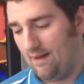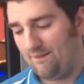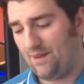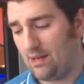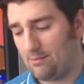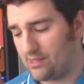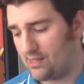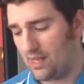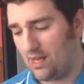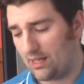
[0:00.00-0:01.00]

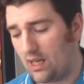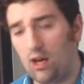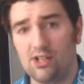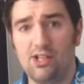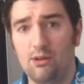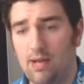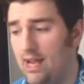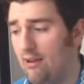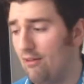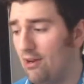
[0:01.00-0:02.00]
famous cartoon
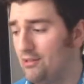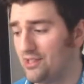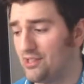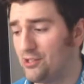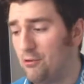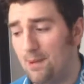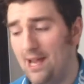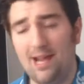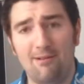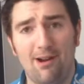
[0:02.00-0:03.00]
heroes and
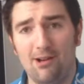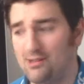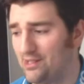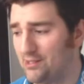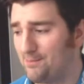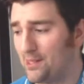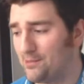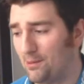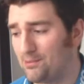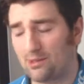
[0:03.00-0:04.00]
superheroes and
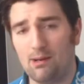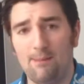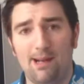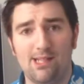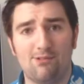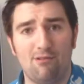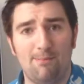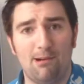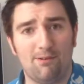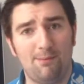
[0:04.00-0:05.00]
SpongeBob SquarePants
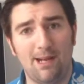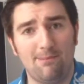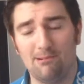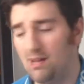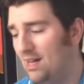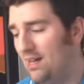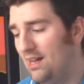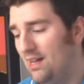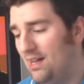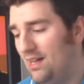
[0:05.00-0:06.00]
rip-off people.
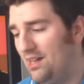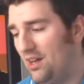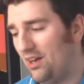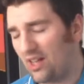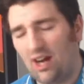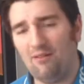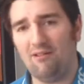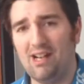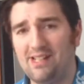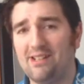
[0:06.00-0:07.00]
I can't
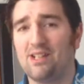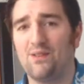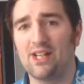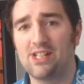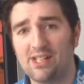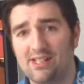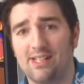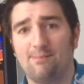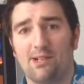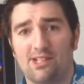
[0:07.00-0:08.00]
really do this thing
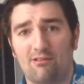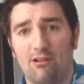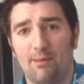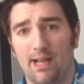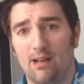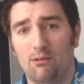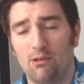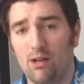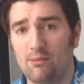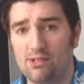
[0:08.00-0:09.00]
justice by describing it.
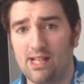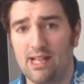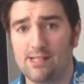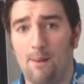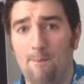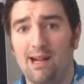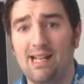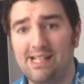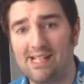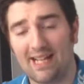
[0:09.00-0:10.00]
All I will say is
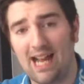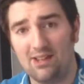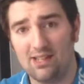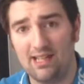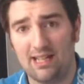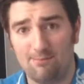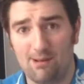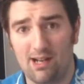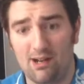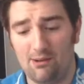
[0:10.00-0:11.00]
please check out the link
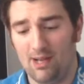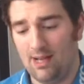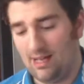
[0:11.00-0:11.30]
below.